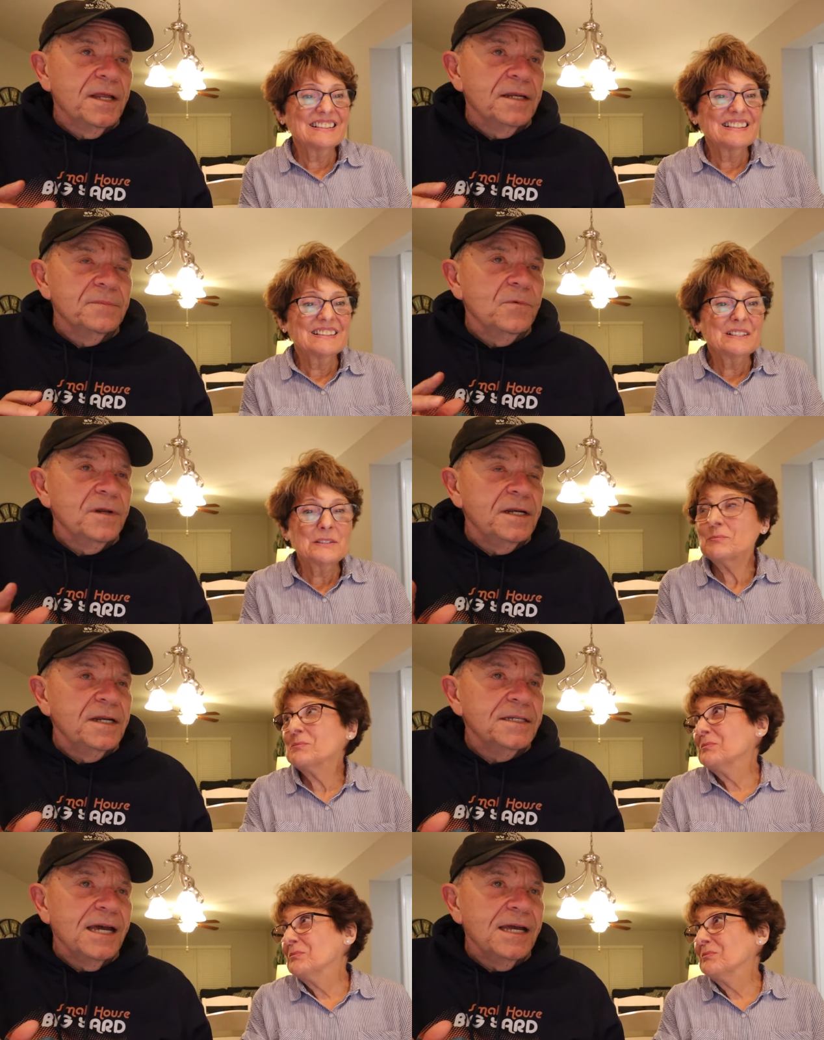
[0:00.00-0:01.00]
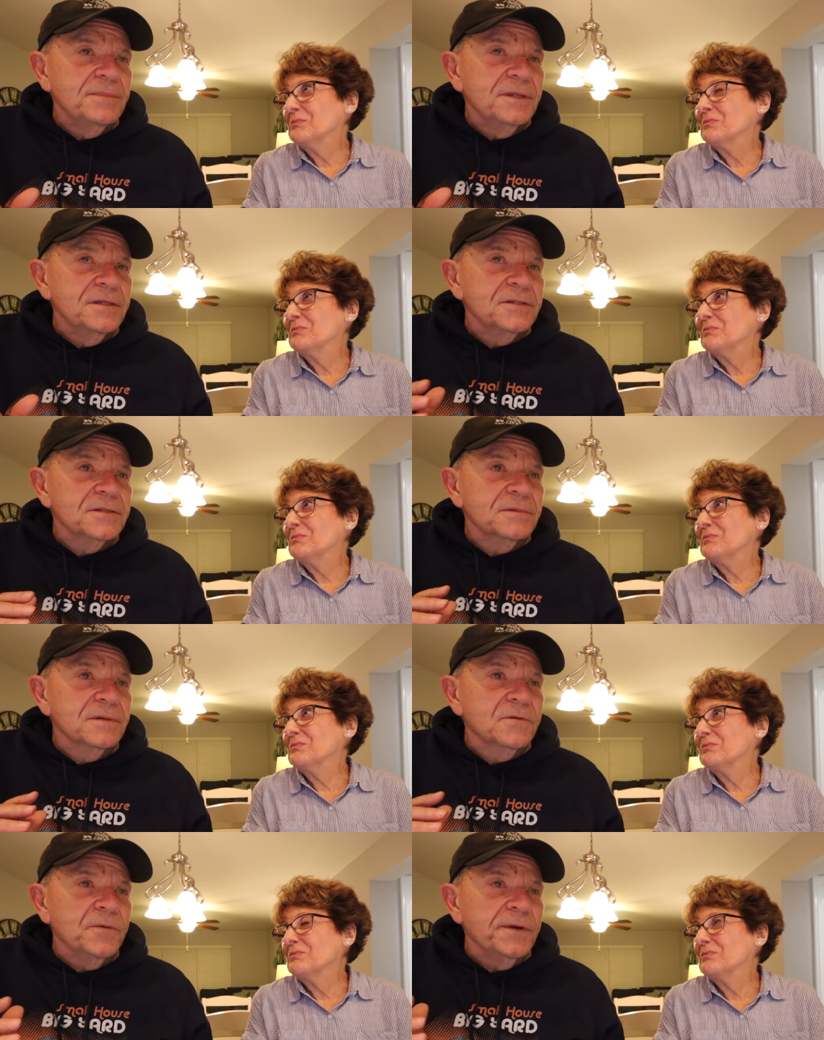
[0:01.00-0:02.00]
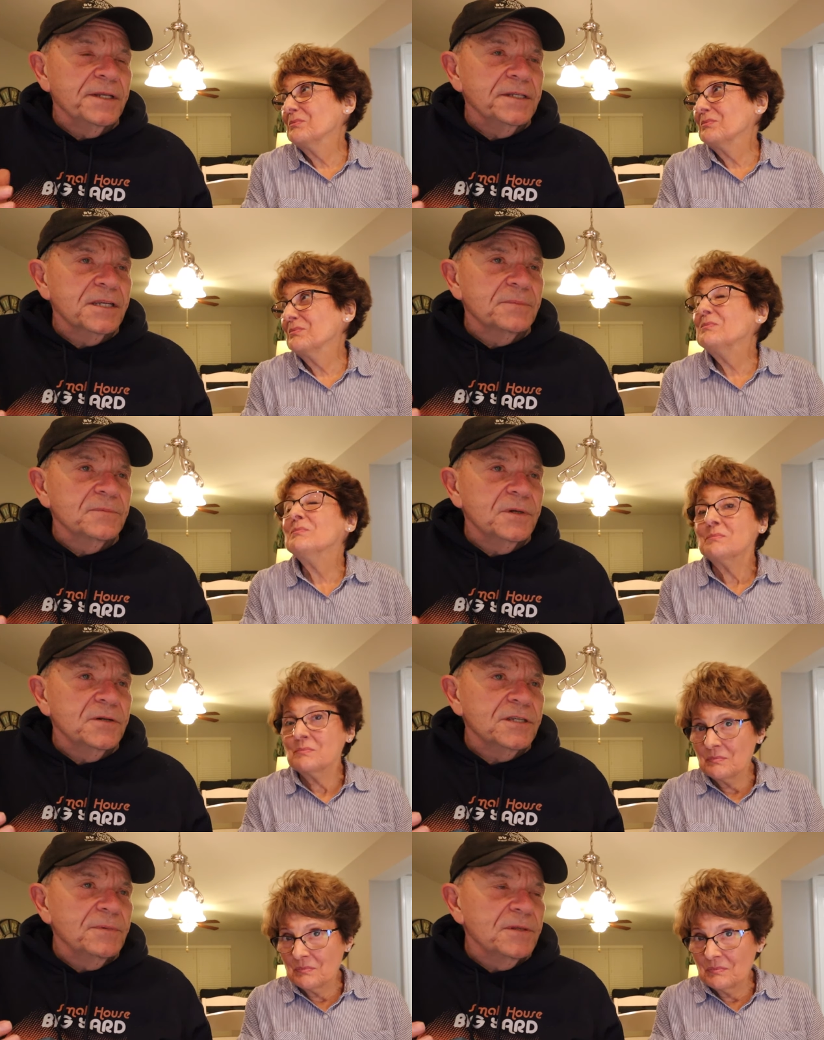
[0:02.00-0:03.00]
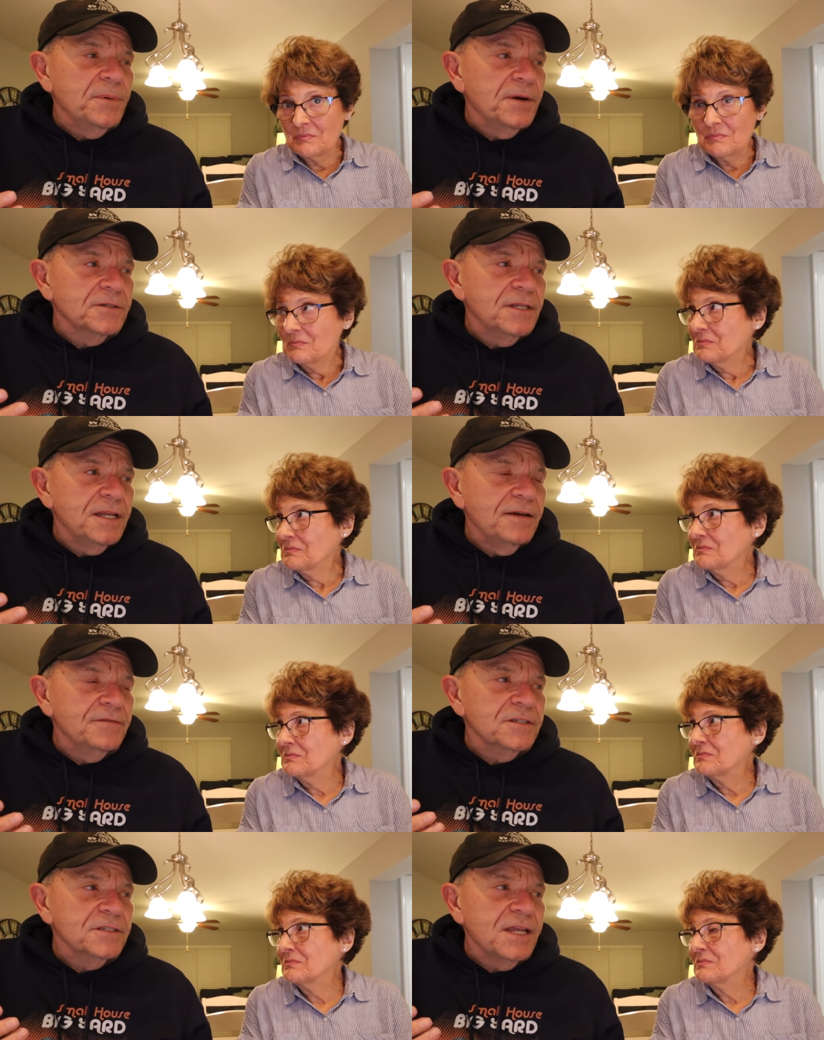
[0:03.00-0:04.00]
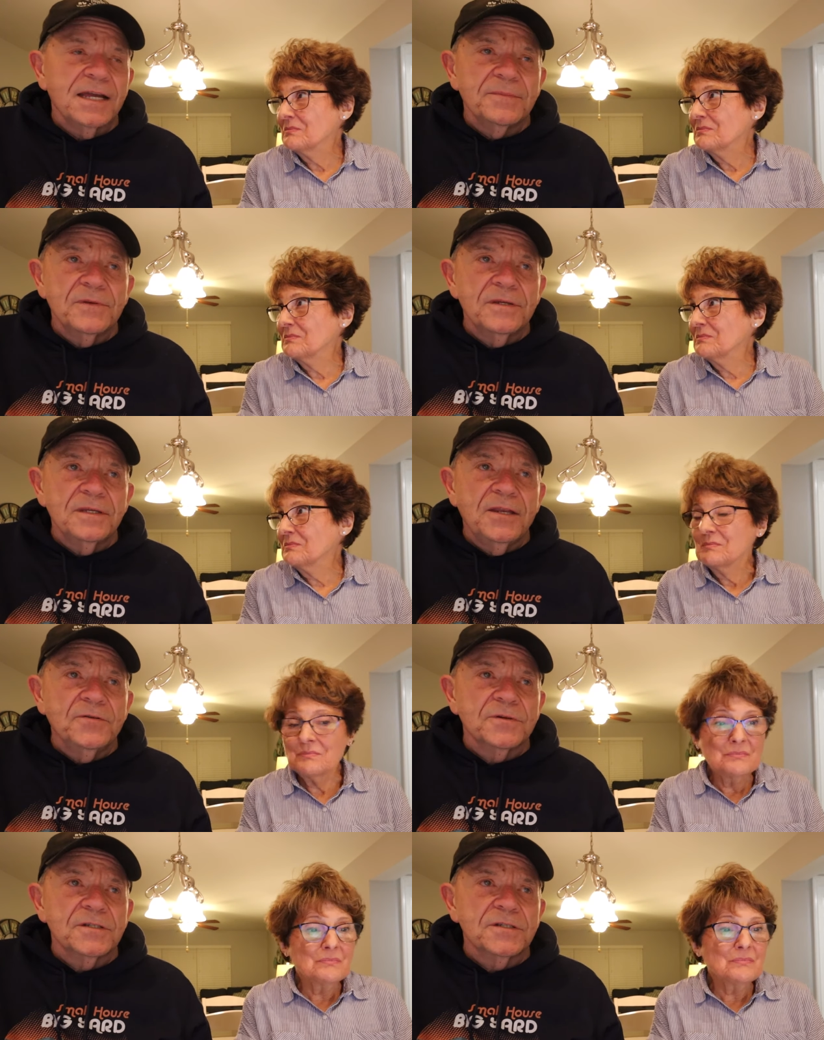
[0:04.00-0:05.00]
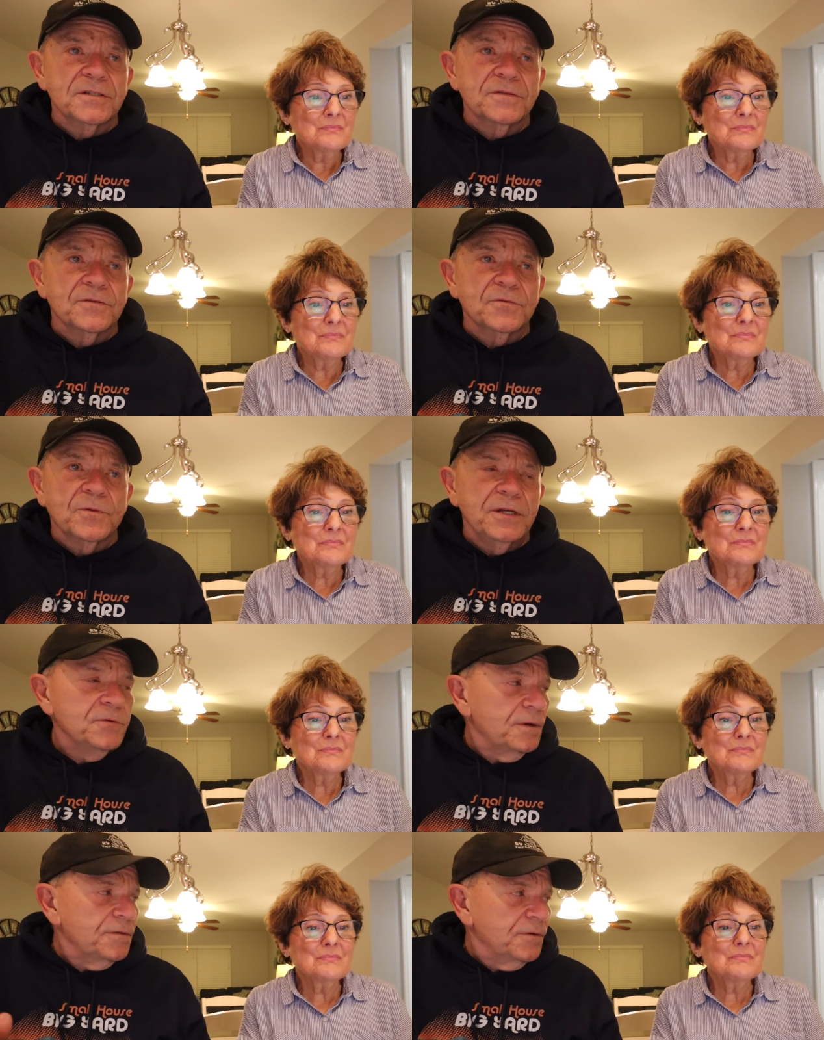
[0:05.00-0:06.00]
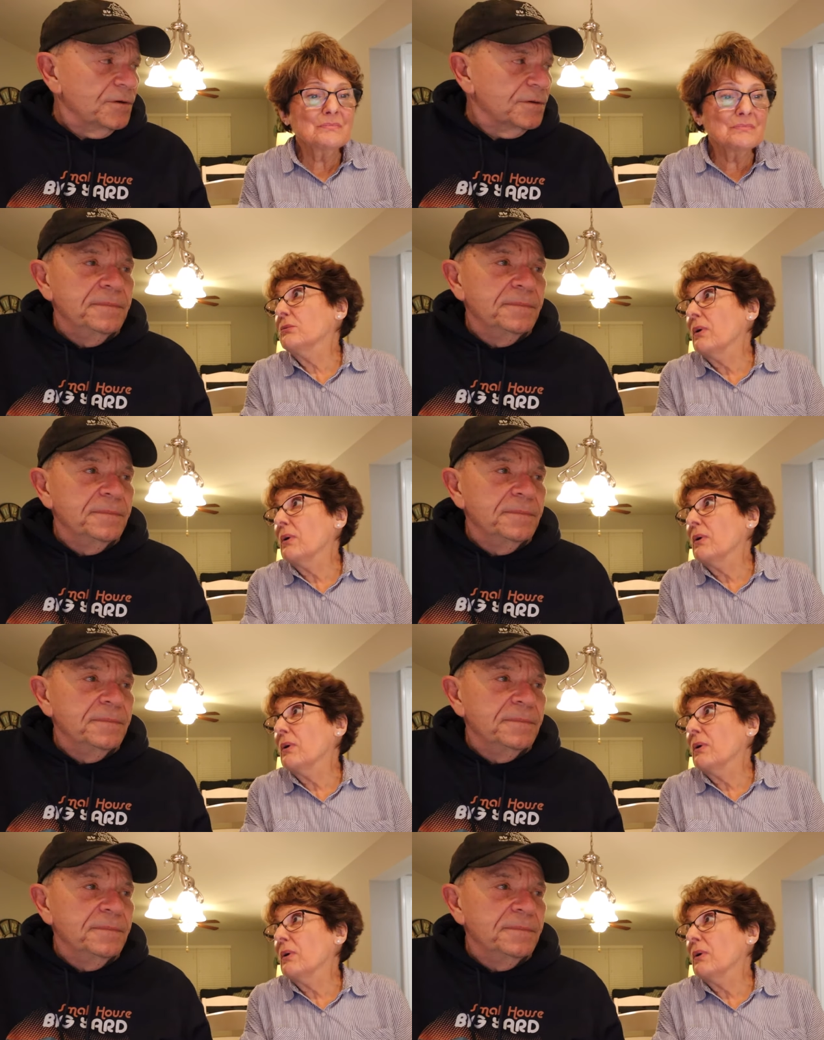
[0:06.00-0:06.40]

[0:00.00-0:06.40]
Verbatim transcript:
Speaker 1: on them one at a time, but there's a growing list of them. What are some of the parks that have this timed entrance for twenty twenty-four? The